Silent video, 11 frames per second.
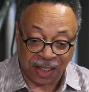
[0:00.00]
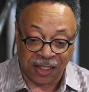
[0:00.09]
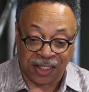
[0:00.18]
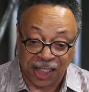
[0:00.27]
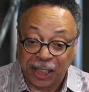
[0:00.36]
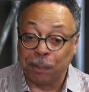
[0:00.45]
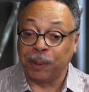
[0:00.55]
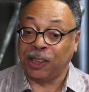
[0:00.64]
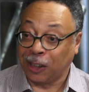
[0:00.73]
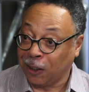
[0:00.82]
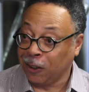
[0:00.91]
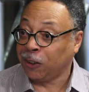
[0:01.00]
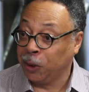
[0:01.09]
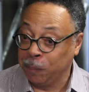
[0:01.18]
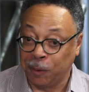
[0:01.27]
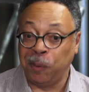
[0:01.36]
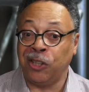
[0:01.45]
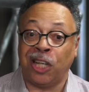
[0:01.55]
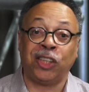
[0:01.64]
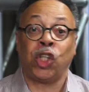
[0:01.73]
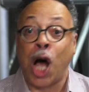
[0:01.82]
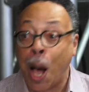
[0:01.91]
their particular group to be
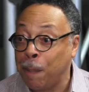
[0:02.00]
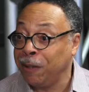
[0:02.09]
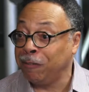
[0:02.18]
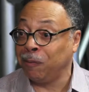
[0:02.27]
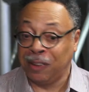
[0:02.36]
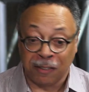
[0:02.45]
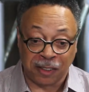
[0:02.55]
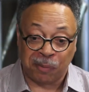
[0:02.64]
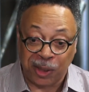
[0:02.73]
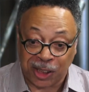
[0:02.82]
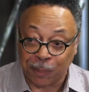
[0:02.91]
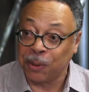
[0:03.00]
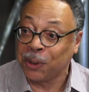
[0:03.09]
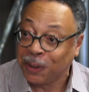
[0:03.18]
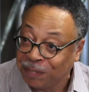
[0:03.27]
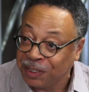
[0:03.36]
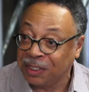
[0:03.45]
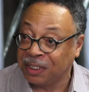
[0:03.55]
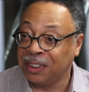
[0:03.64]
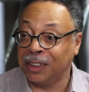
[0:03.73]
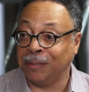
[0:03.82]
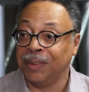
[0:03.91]
on top and everyone else to be subservient to
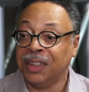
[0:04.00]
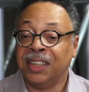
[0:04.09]
them.